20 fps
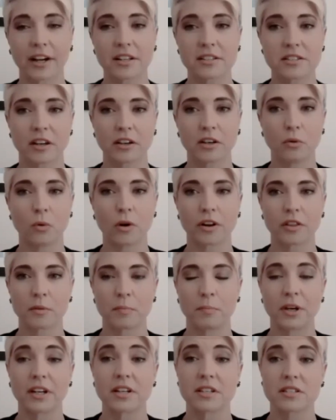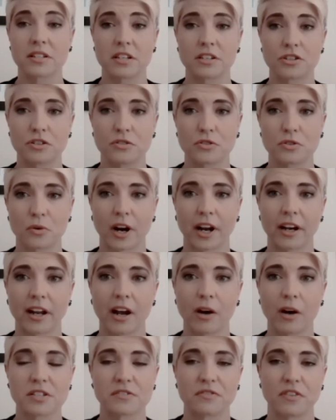Well, I can tell you one of the biggest issues right
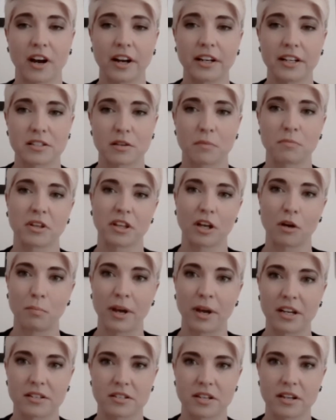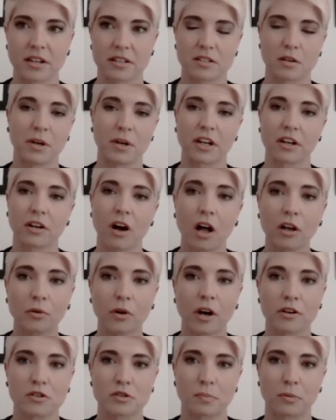now is finding something that makes sense. I mean, in
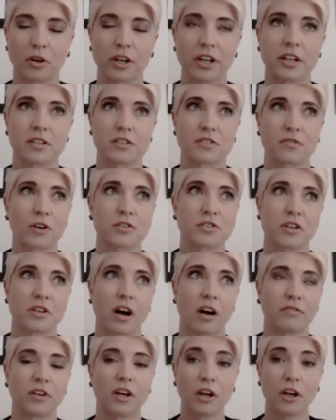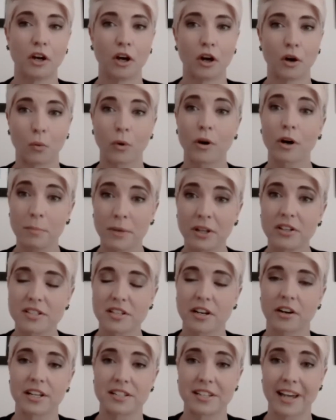Colorado Springs, first off, we're a
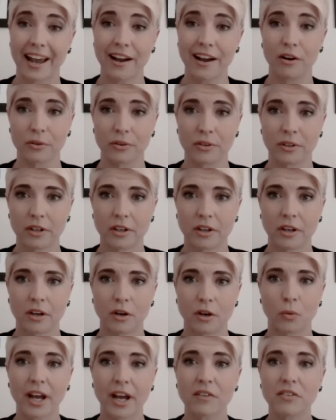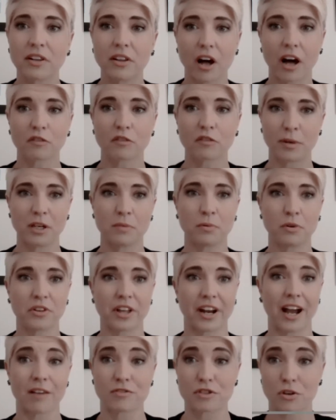military town. We have a lot of
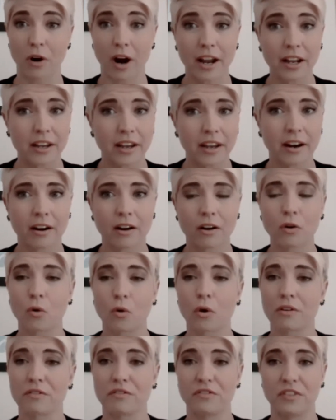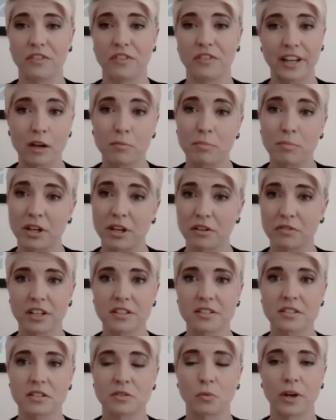people that have TRICARE or VA
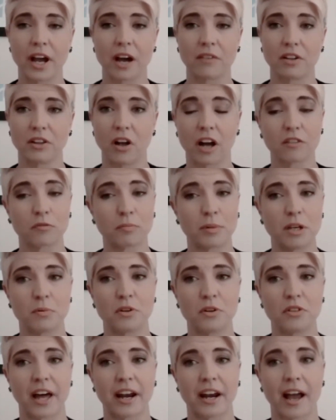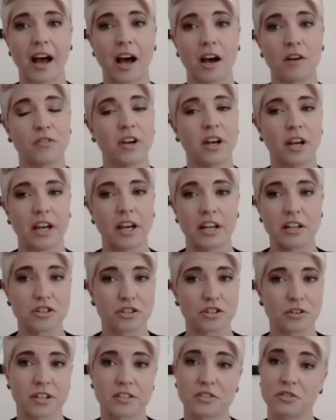benefits. We have a lot of people that have
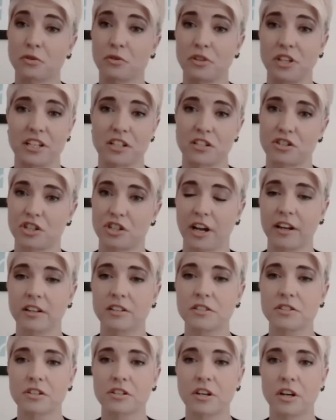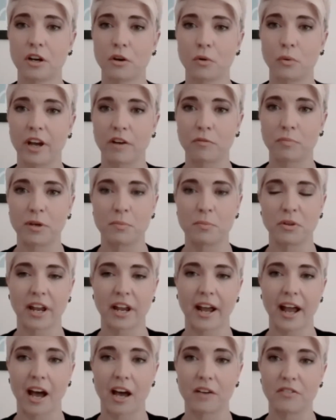insurance through the exchange. We have people
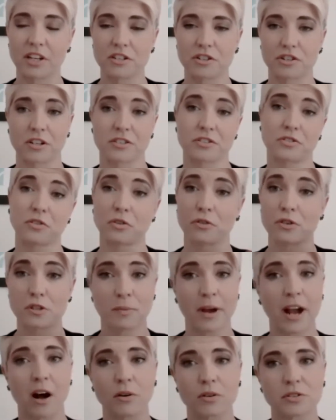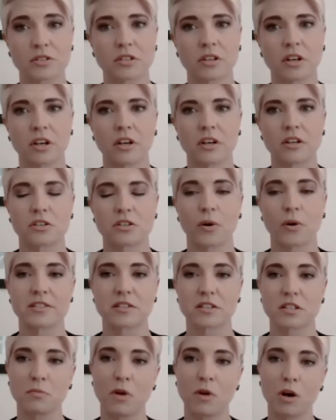that have insurance for their spouse. So
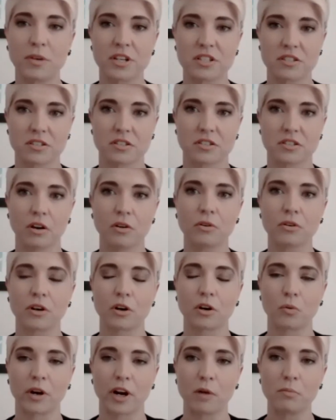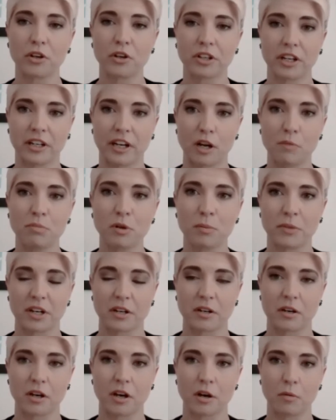as a small business owner, when I'm looking to
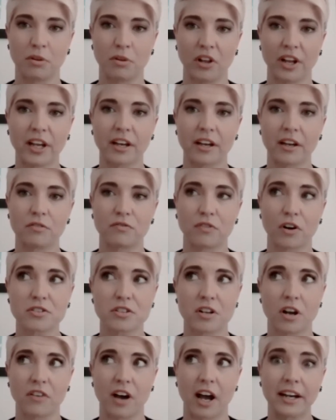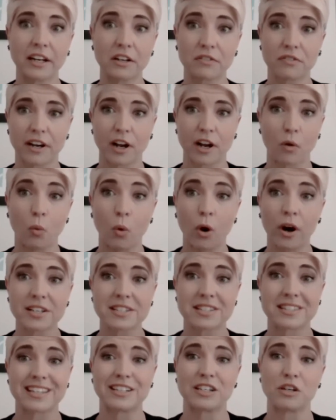implement a plan, first off, I need to find out what
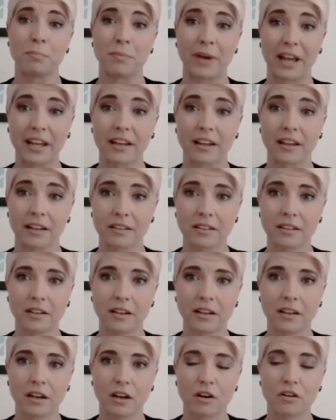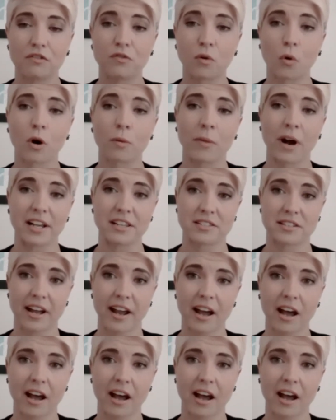is the demand for my